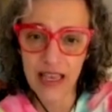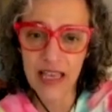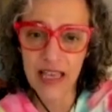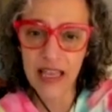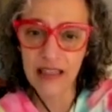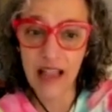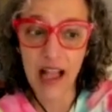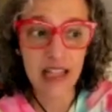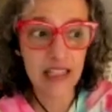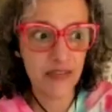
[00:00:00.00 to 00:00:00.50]

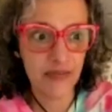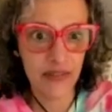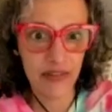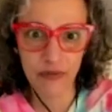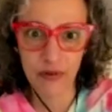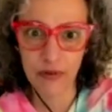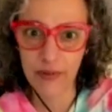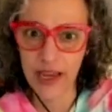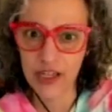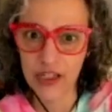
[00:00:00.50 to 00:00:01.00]
Lots of
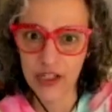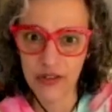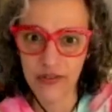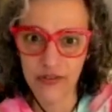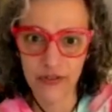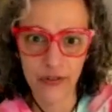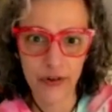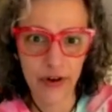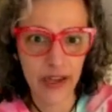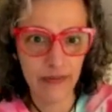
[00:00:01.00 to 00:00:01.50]
information,
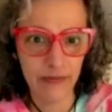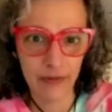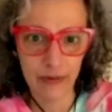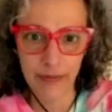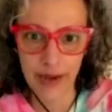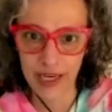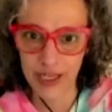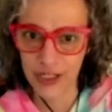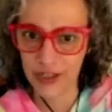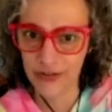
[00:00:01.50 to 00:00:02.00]
free
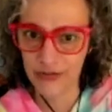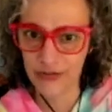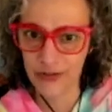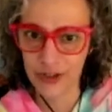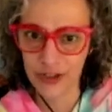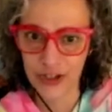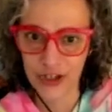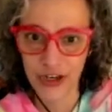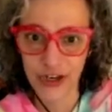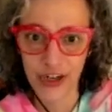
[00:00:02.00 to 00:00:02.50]
information for
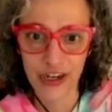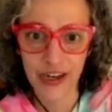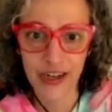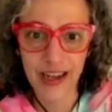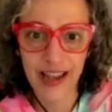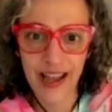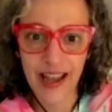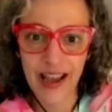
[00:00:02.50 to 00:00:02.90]
sure.